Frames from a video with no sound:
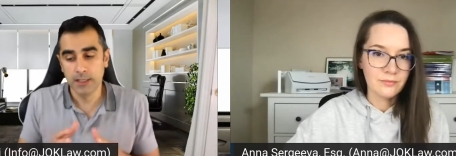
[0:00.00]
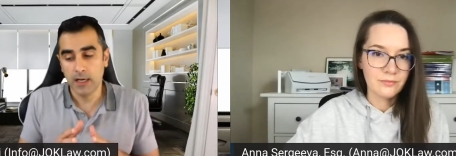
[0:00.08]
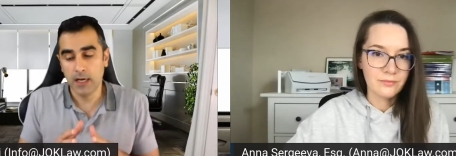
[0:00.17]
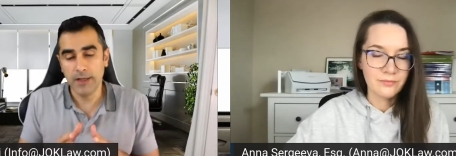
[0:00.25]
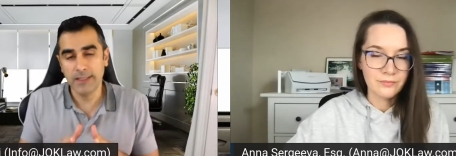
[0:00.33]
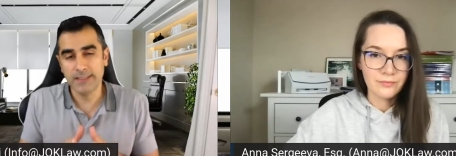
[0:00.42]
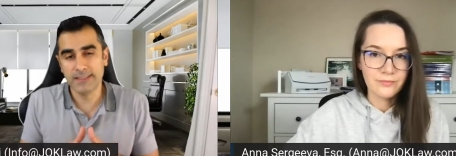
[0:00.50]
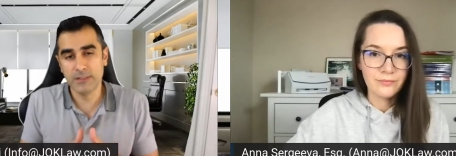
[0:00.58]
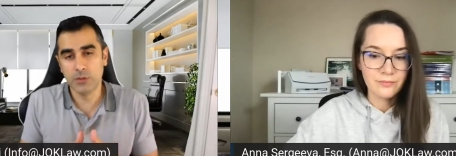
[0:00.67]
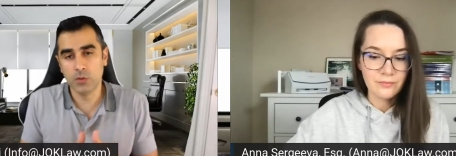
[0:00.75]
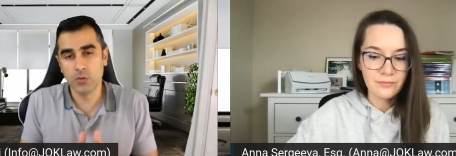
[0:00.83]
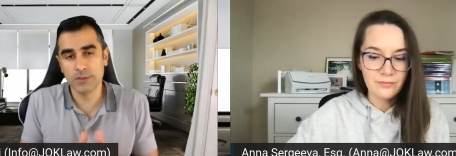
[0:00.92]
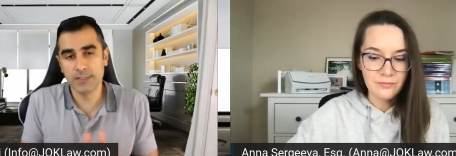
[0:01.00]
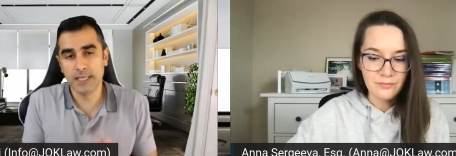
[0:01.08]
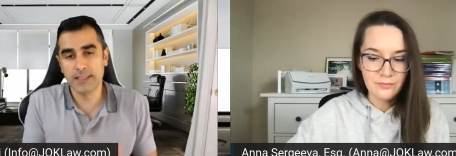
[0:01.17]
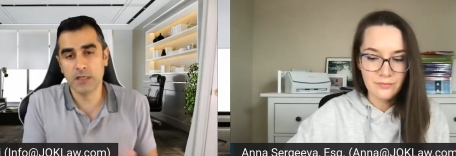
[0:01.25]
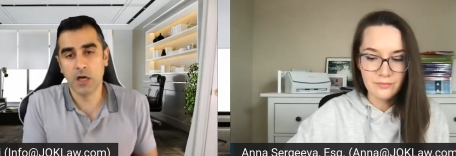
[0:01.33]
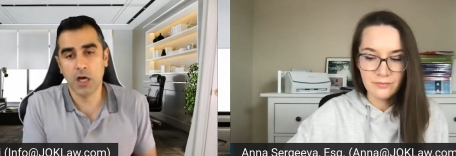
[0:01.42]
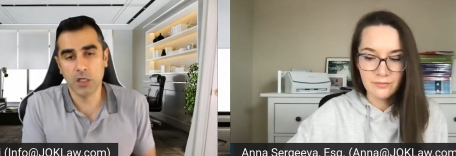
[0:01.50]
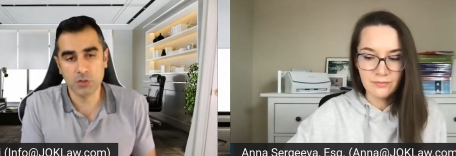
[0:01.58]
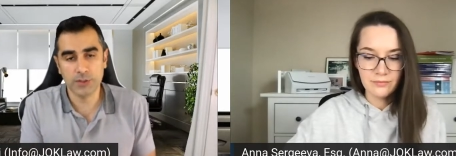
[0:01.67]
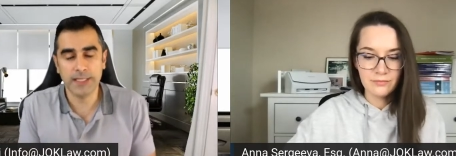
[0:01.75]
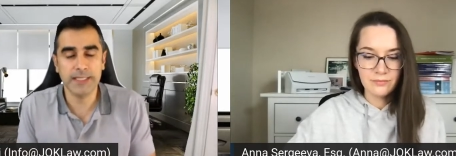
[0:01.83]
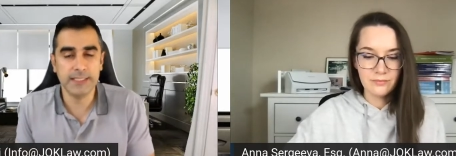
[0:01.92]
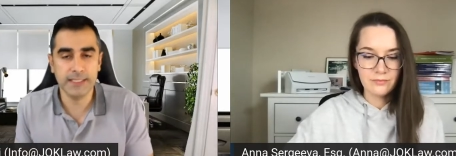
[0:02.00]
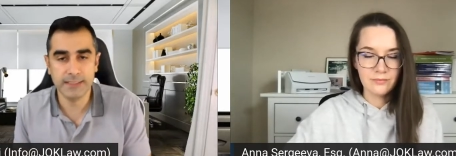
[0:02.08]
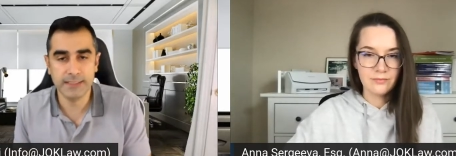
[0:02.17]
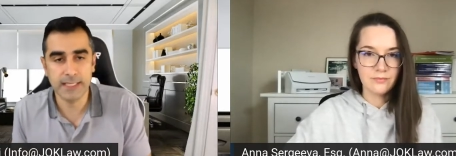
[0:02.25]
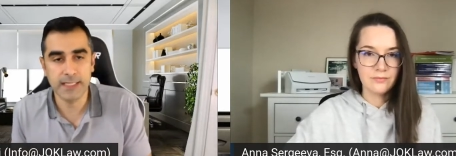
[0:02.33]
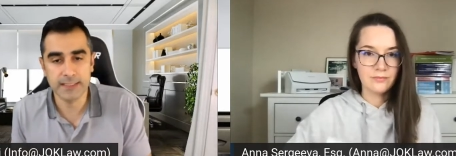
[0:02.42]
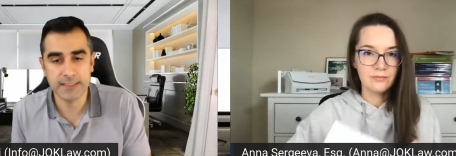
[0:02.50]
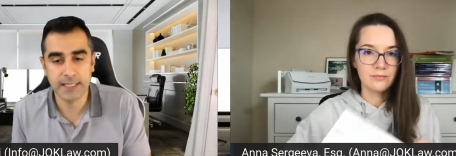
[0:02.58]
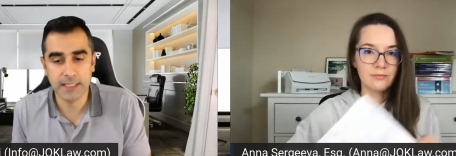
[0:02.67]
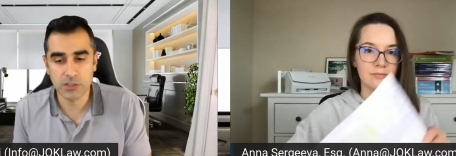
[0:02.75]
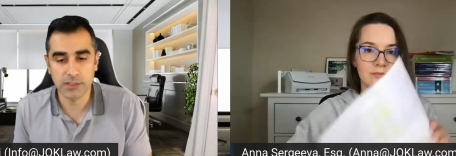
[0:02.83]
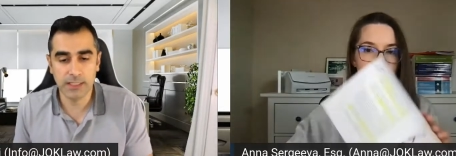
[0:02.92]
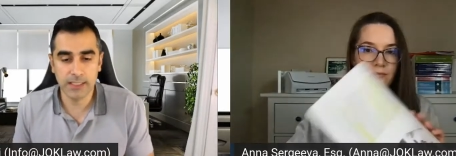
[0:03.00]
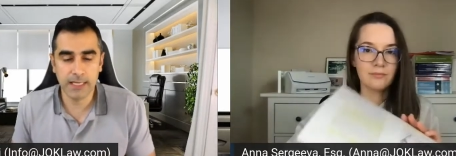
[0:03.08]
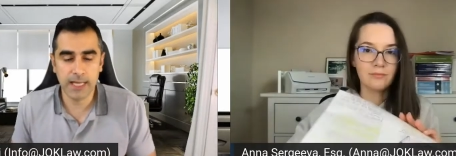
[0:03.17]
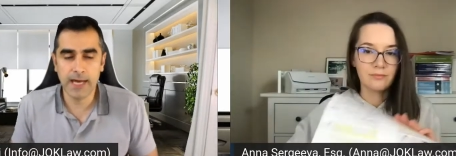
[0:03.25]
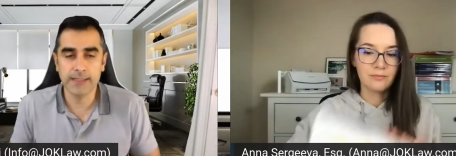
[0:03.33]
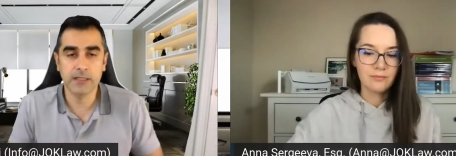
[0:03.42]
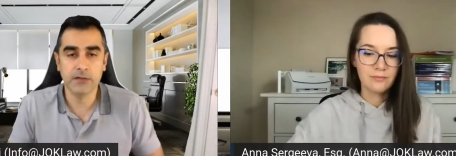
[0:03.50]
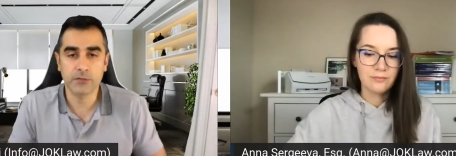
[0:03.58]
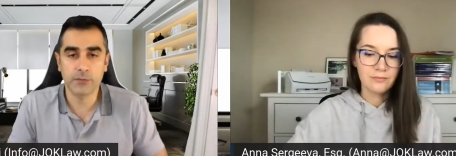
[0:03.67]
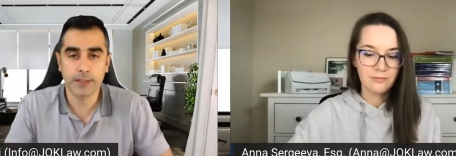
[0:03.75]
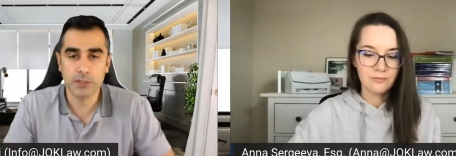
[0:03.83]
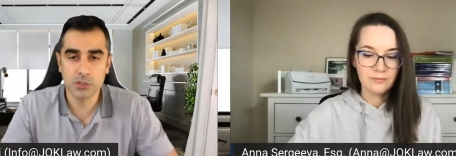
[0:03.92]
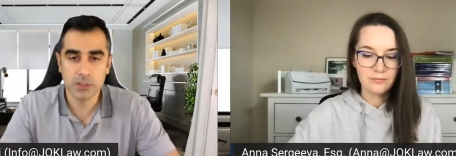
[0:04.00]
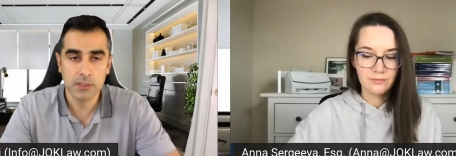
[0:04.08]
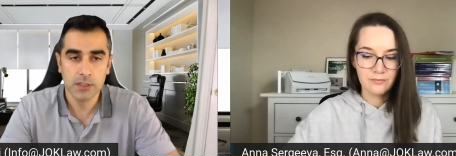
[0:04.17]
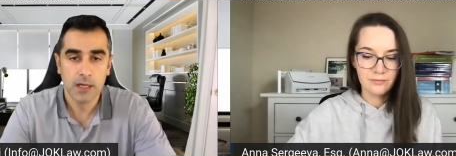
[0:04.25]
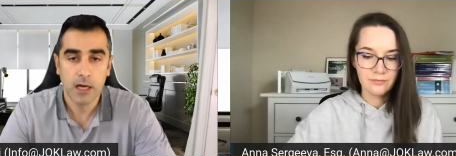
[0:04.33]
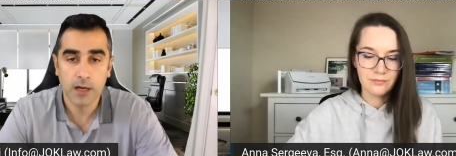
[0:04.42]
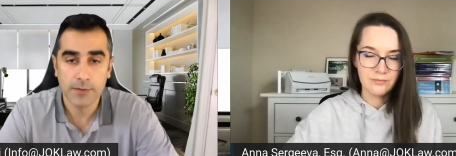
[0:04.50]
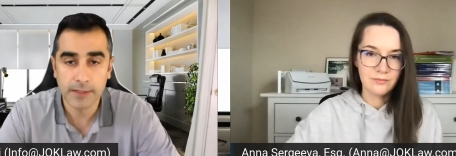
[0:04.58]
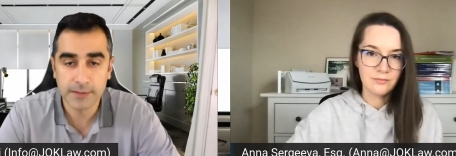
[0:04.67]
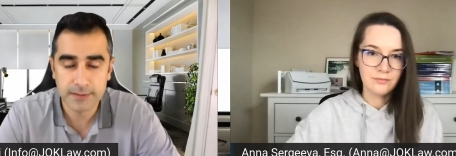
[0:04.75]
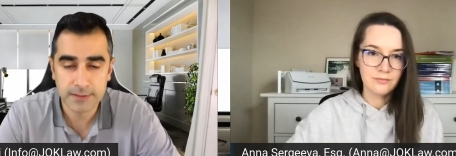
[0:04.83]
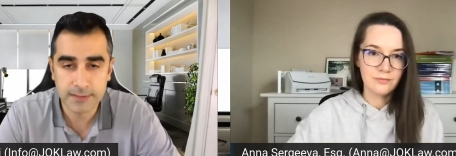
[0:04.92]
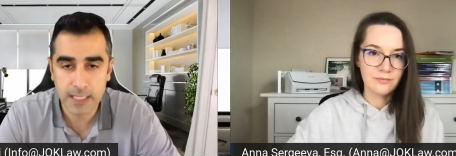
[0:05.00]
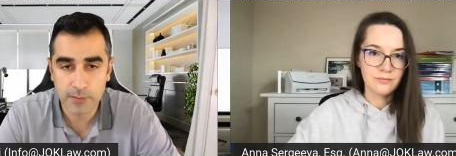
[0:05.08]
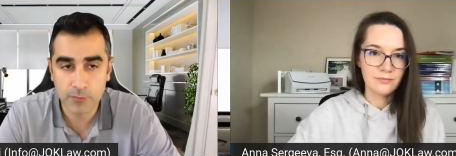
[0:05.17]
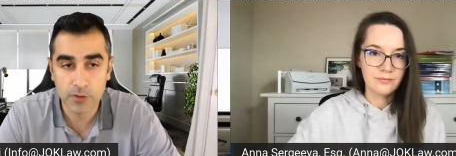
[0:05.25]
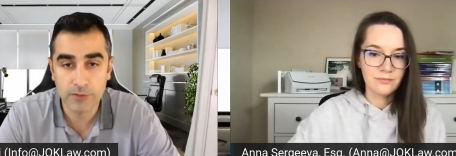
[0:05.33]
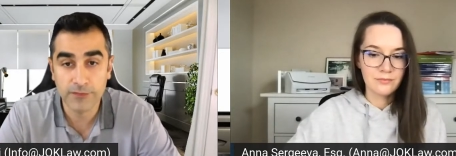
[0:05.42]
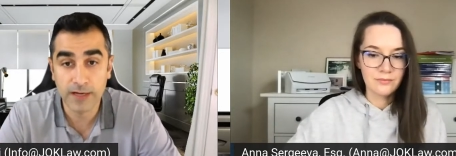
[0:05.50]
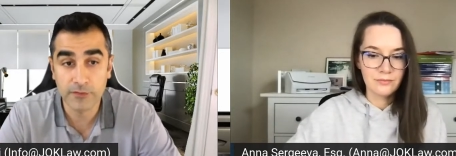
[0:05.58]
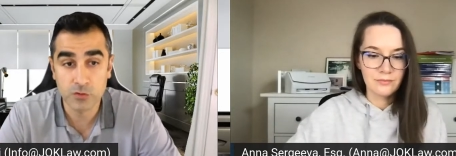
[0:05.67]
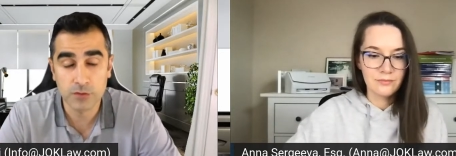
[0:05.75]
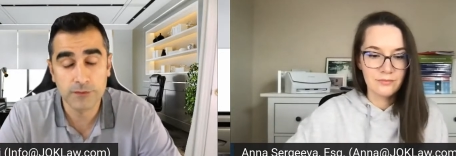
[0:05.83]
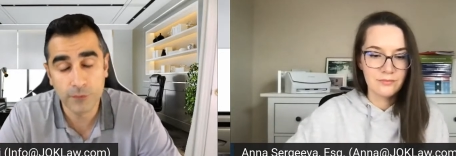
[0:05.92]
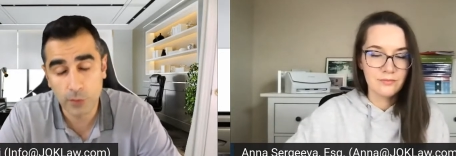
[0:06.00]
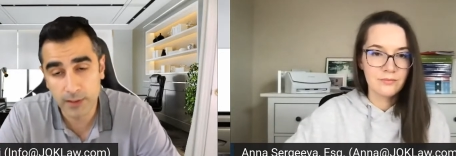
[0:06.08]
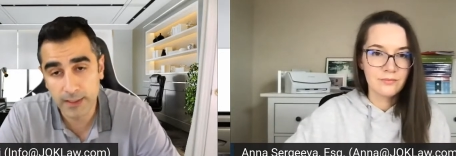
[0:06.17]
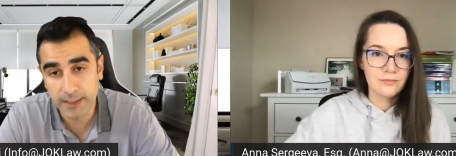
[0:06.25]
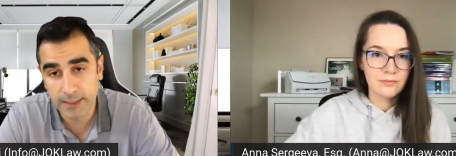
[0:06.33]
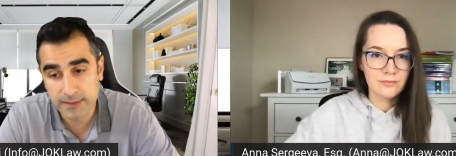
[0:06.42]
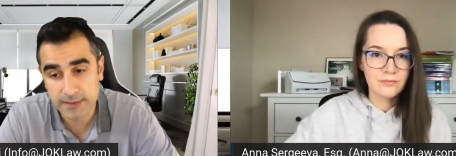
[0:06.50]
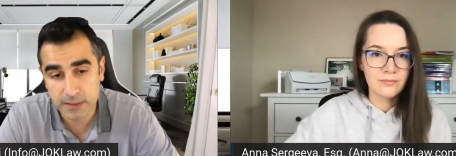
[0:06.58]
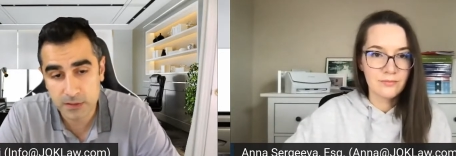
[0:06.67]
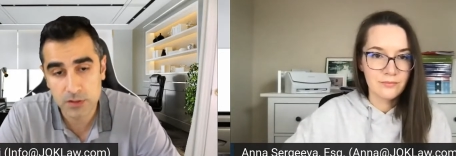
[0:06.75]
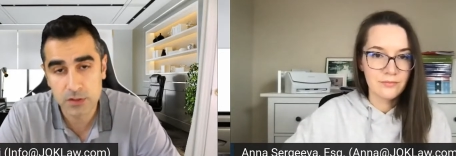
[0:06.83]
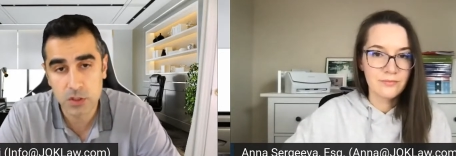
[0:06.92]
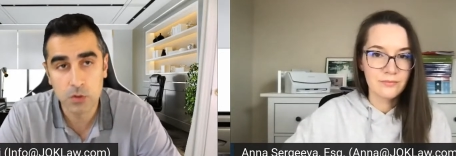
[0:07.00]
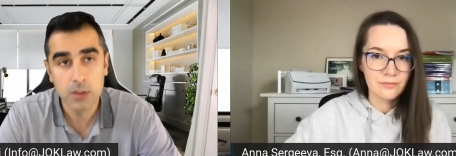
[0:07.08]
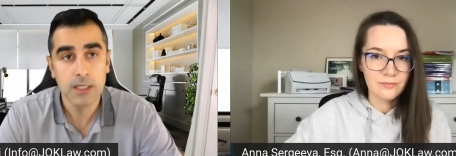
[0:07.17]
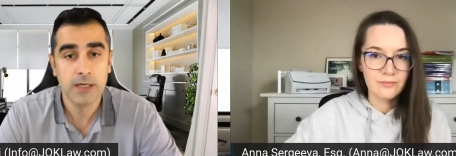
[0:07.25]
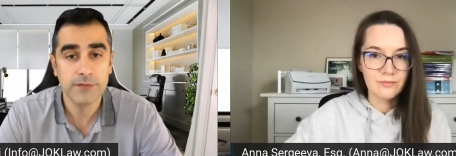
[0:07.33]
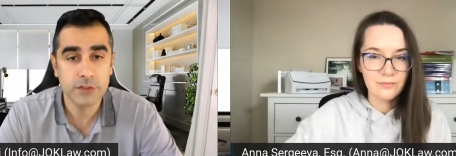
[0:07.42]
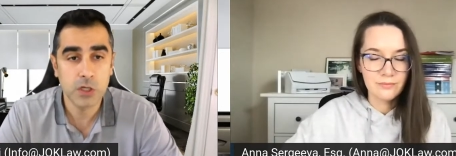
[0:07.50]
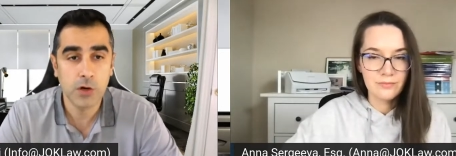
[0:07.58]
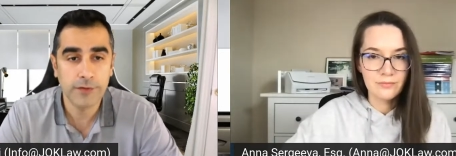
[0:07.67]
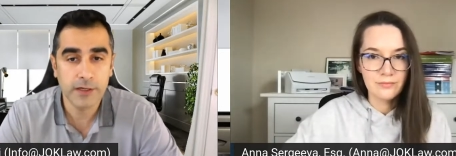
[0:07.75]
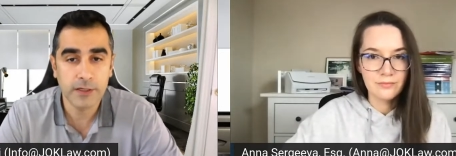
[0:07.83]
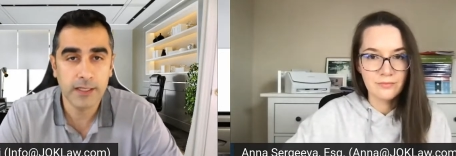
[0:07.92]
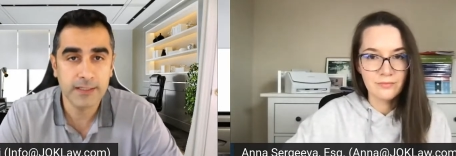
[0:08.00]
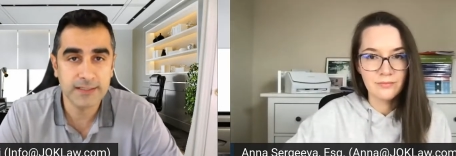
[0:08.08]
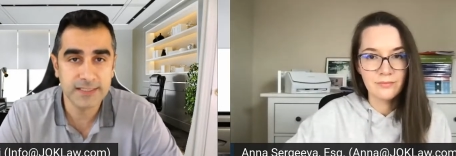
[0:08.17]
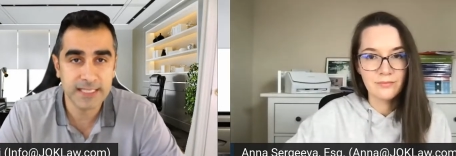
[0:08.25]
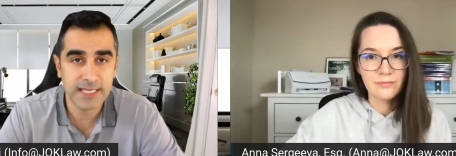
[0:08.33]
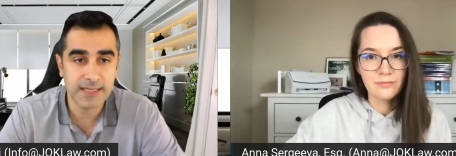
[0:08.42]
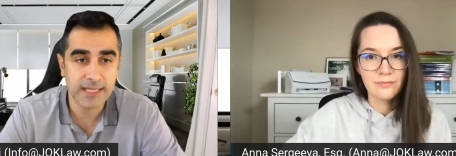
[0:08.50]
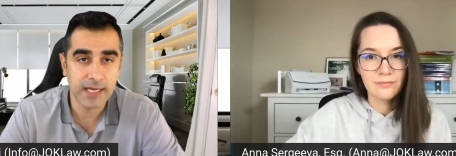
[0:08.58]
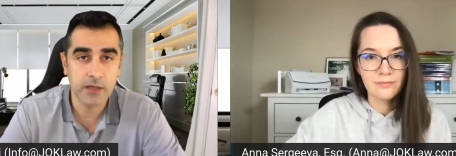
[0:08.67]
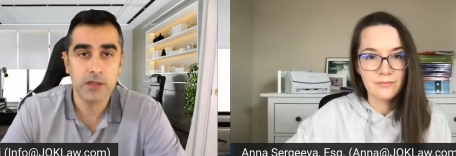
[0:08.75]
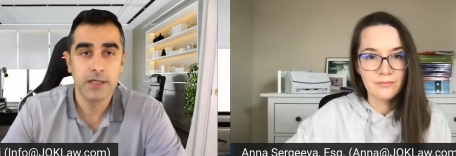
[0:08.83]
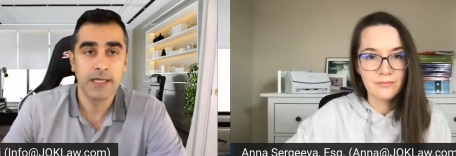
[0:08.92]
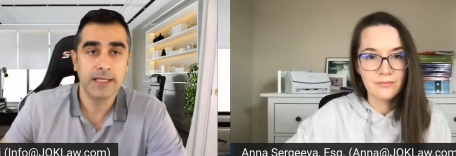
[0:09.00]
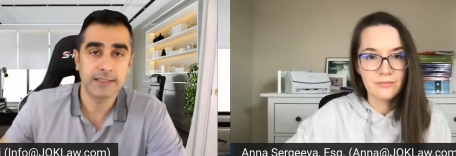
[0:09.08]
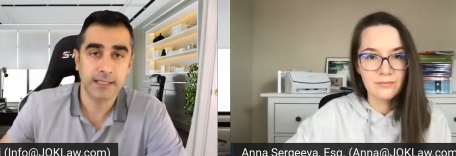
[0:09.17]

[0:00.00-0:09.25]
Speaker 1: Uh, it still says 180 day extension. They didn't add the information uh, that this is a temporary 540 day extension. So if you go there, it doesn't say it there. It's